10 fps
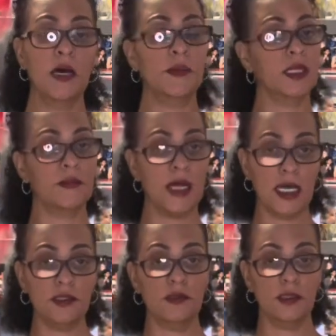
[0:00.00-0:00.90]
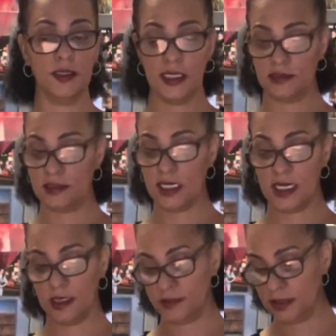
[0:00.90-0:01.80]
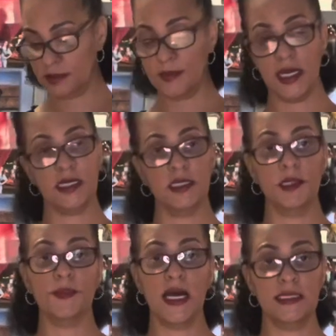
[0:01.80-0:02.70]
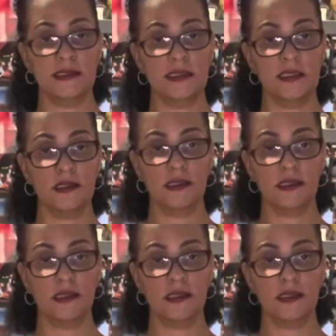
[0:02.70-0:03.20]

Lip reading: but I'm not doing that today. I'm just making the basic.